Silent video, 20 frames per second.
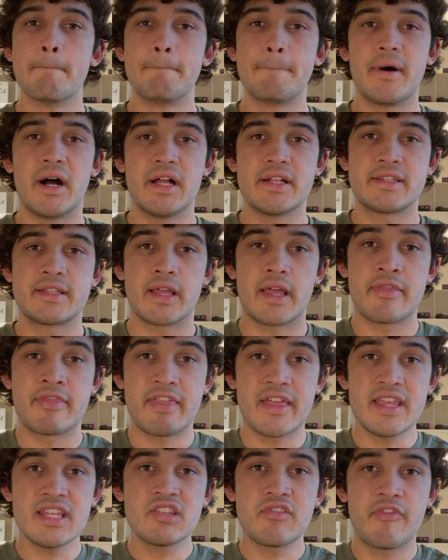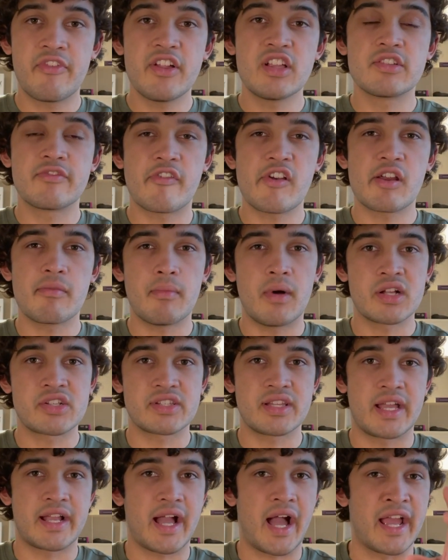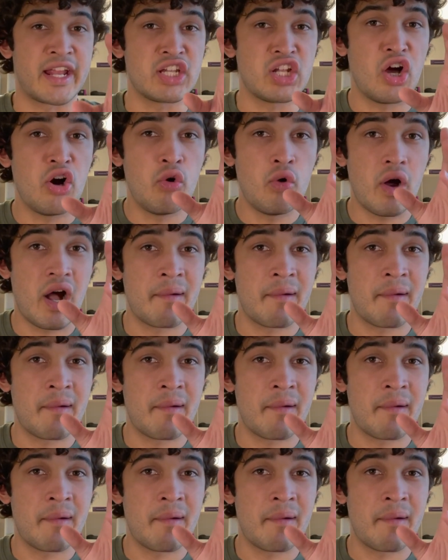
But this feels very much like I know